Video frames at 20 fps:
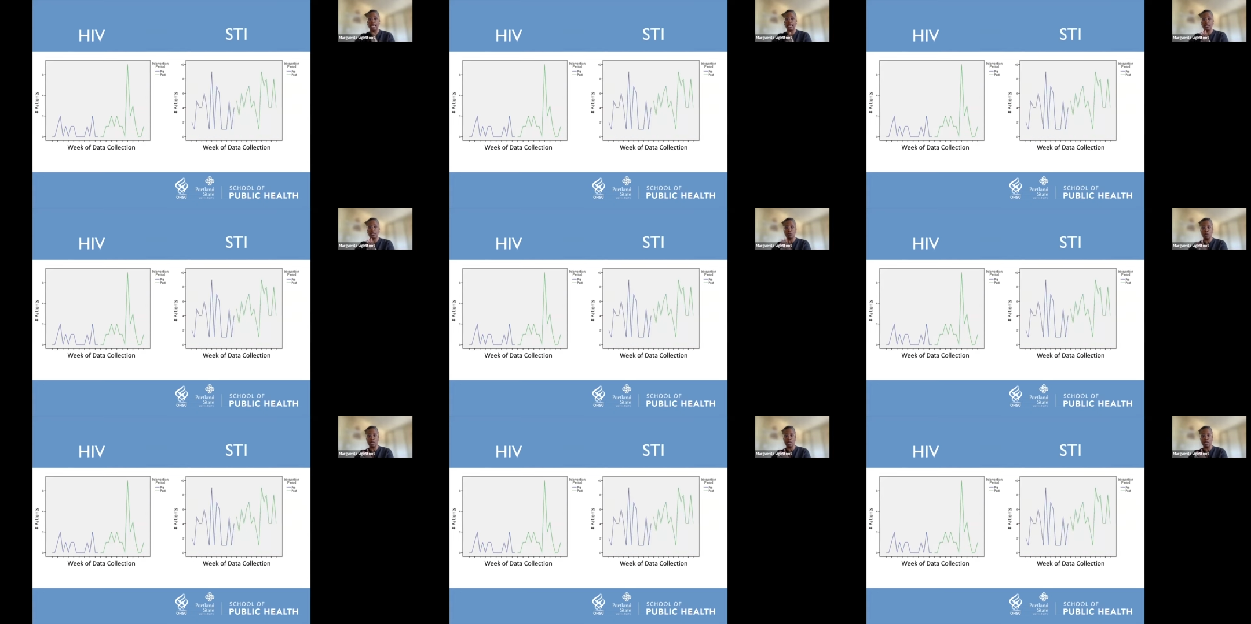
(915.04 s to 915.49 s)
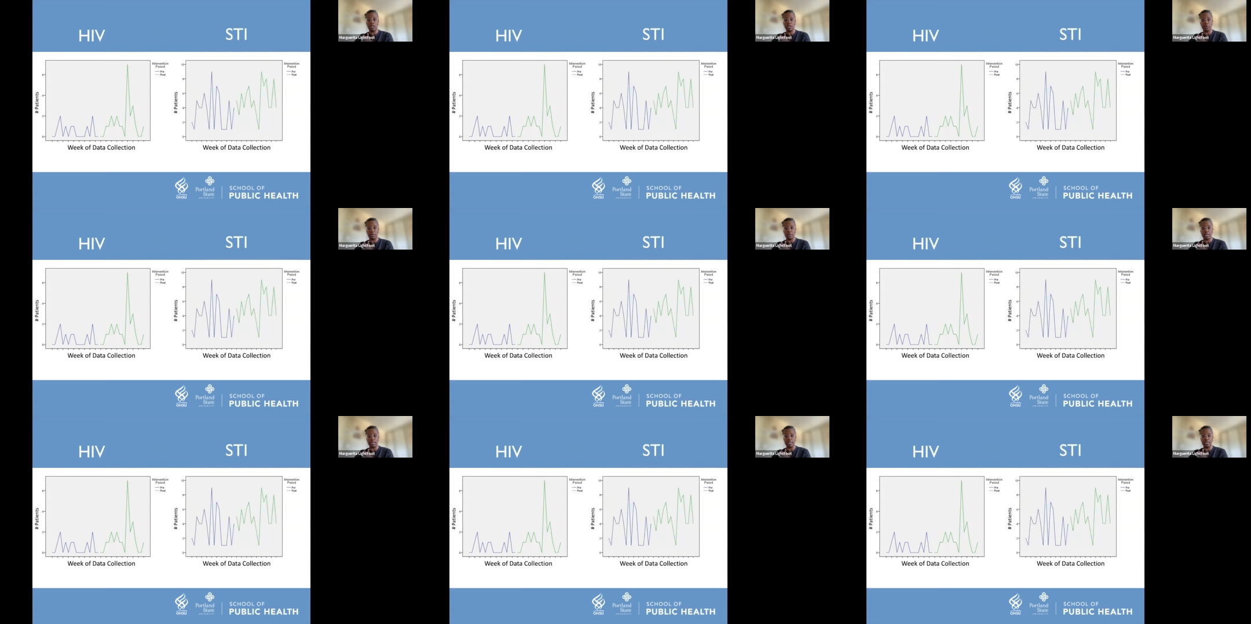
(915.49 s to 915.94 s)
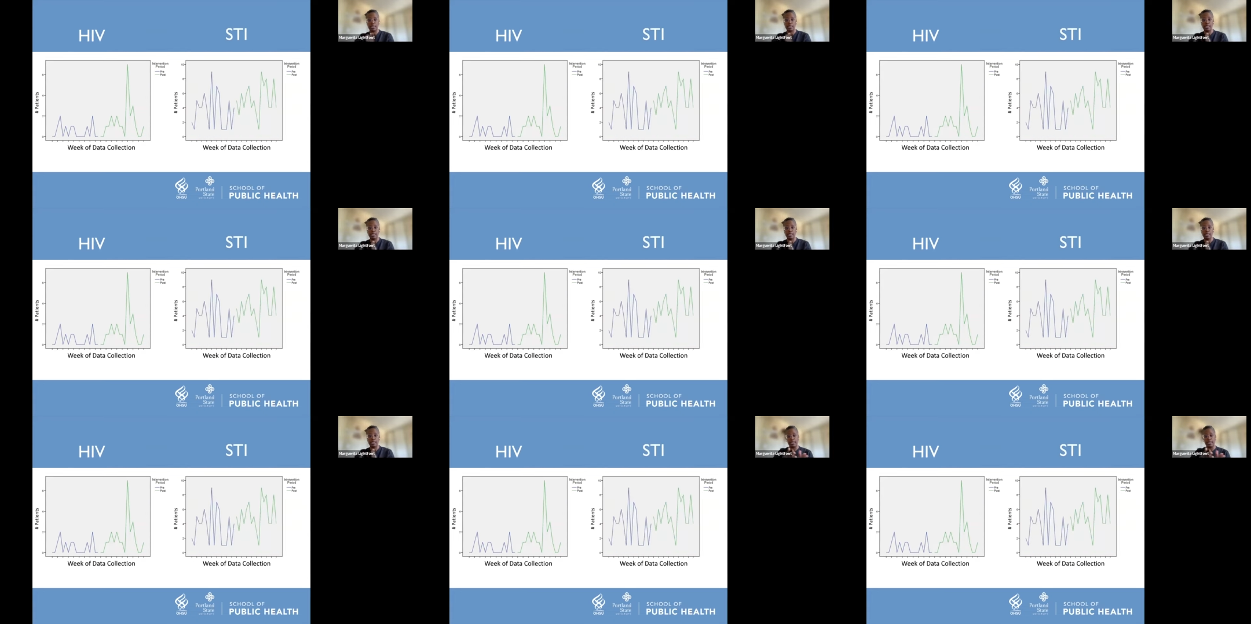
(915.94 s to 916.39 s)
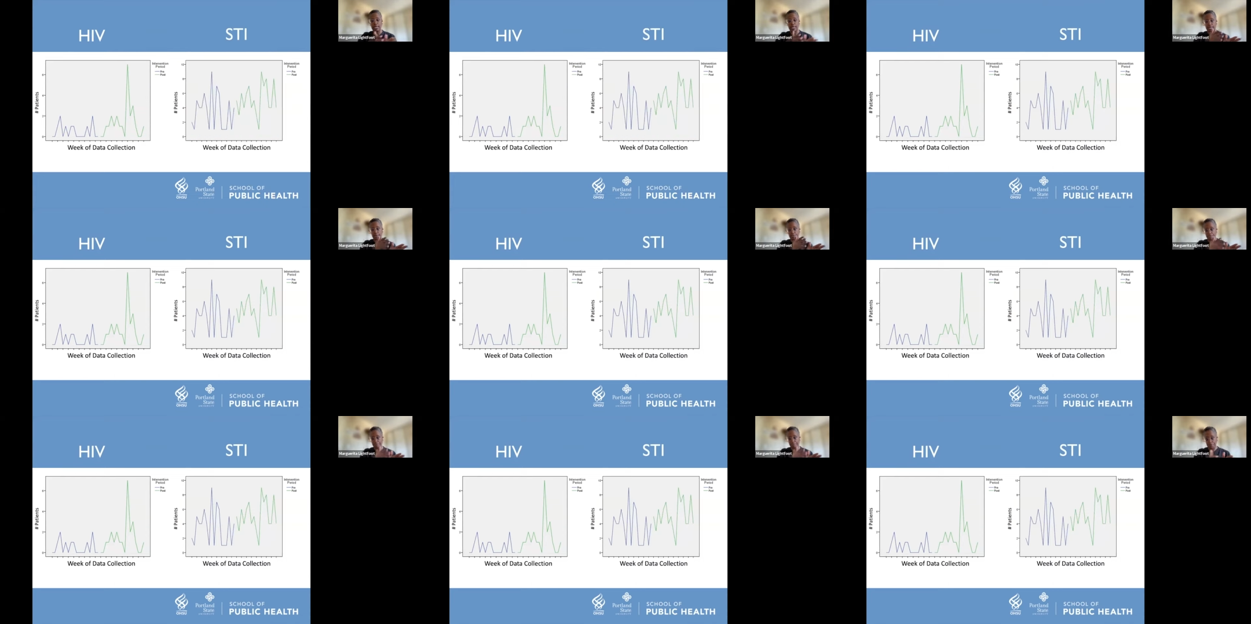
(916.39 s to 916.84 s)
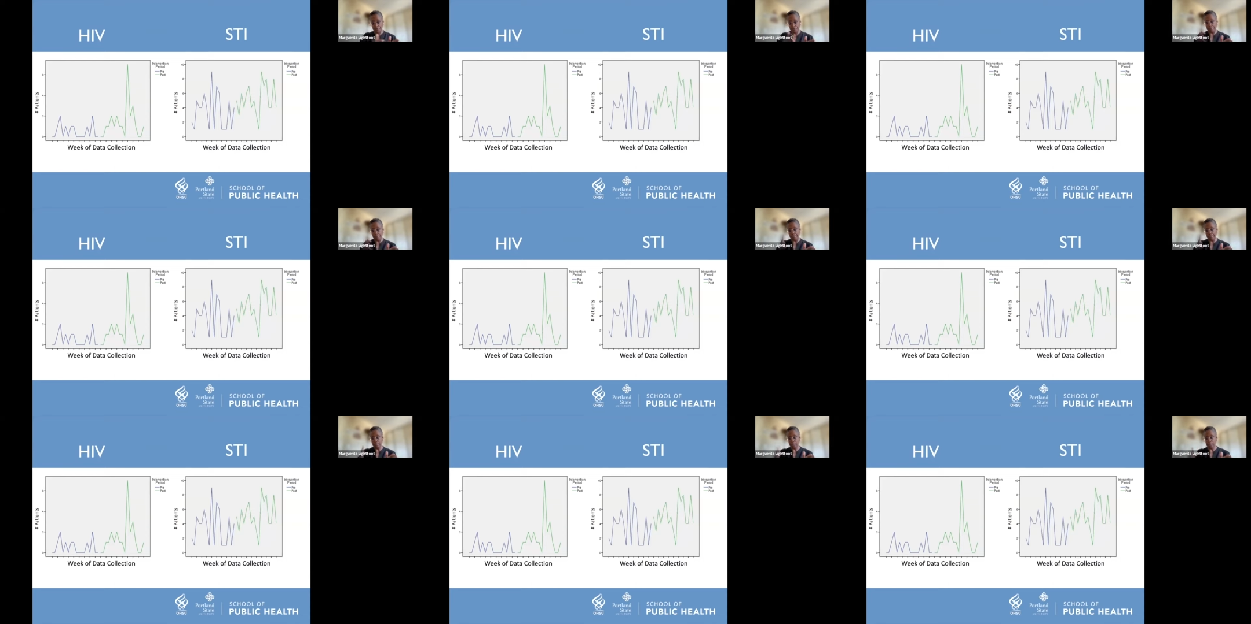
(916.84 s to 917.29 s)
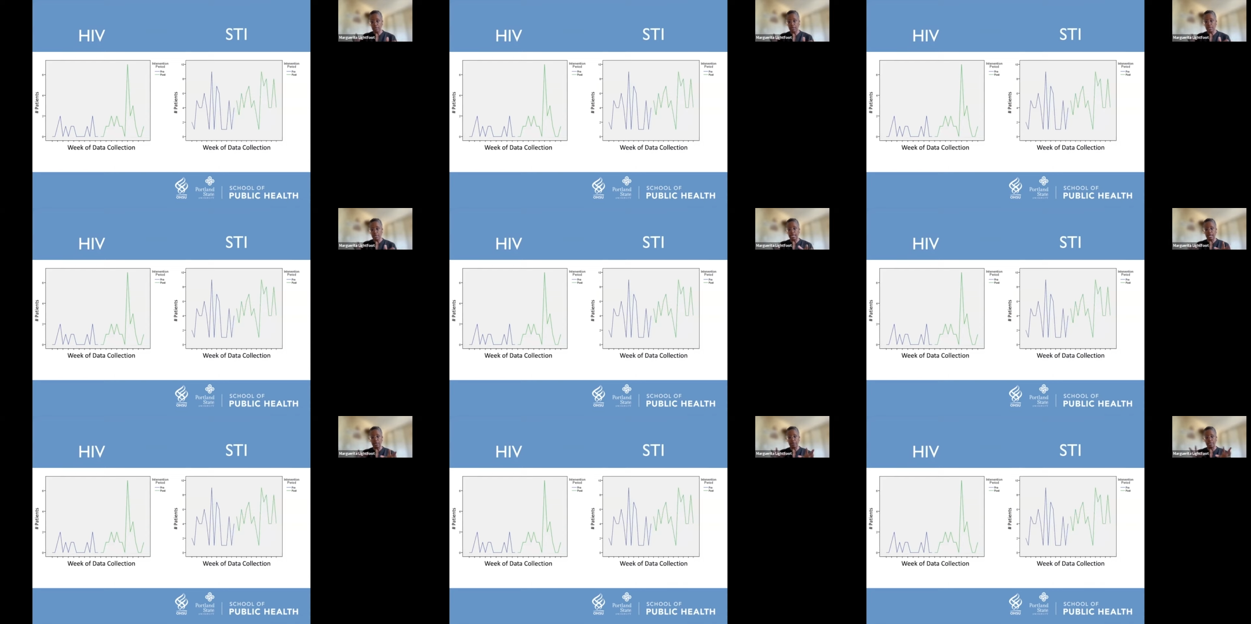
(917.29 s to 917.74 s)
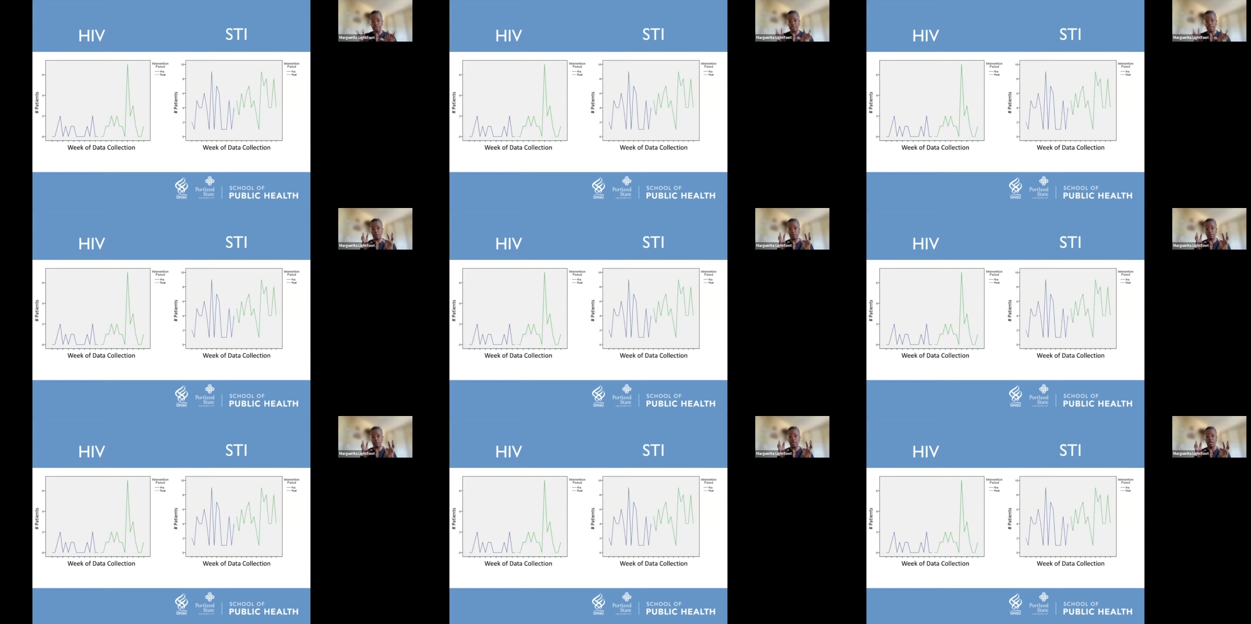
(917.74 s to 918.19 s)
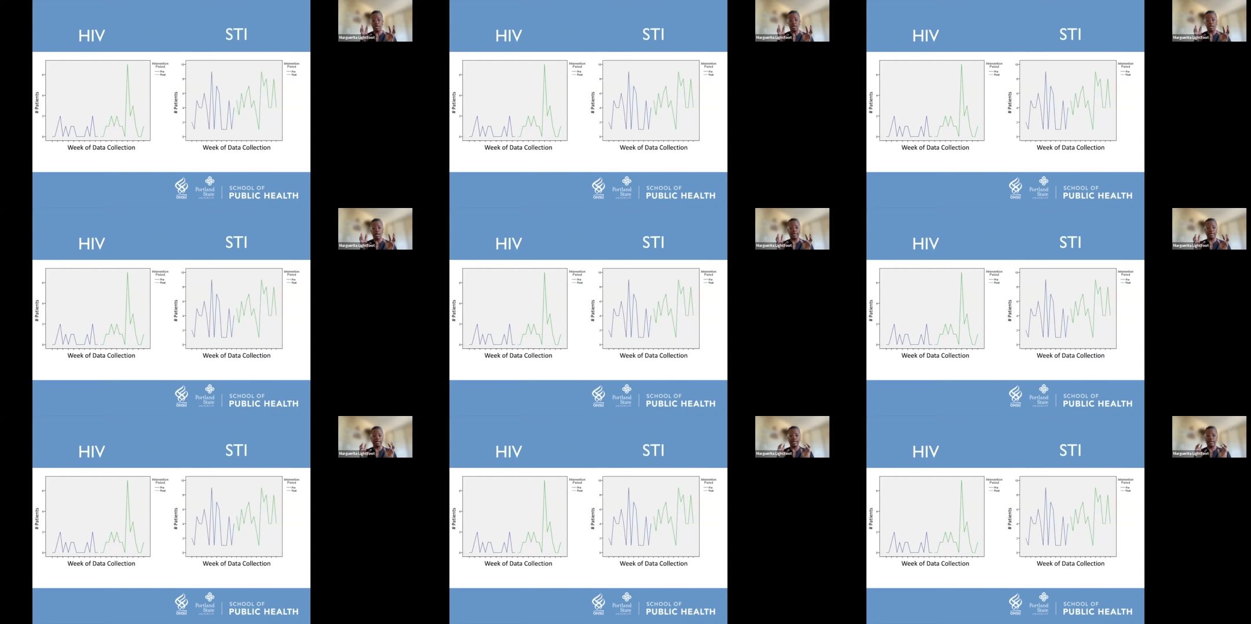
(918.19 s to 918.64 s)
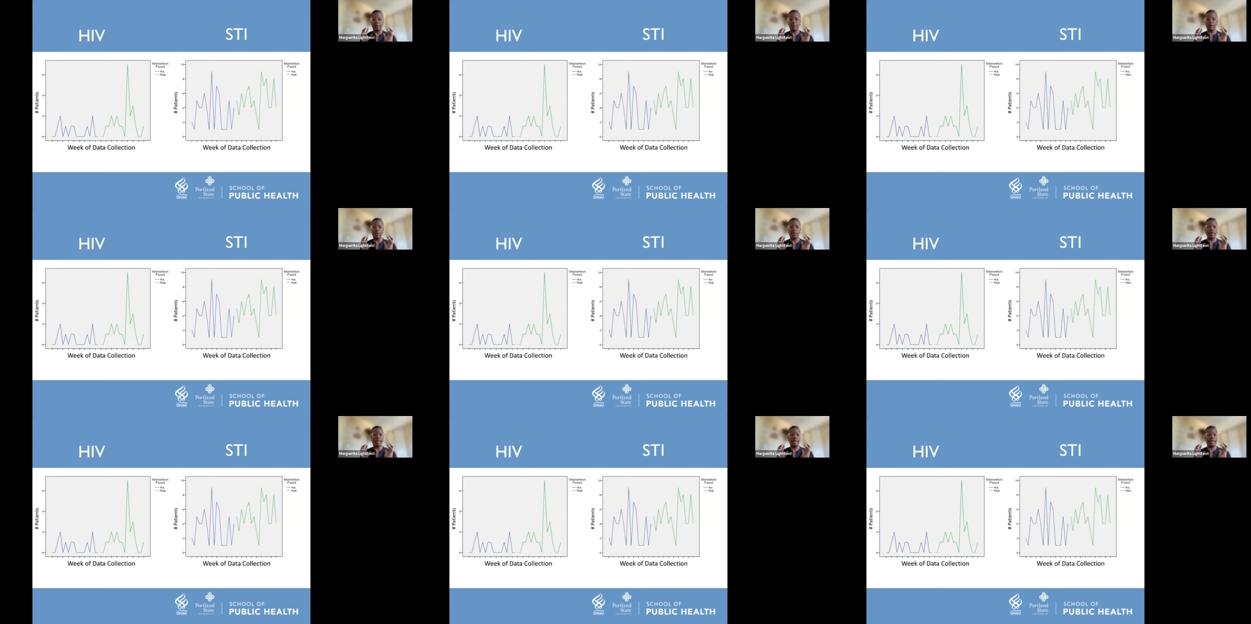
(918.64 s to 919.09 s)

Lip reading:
(no speaker visible)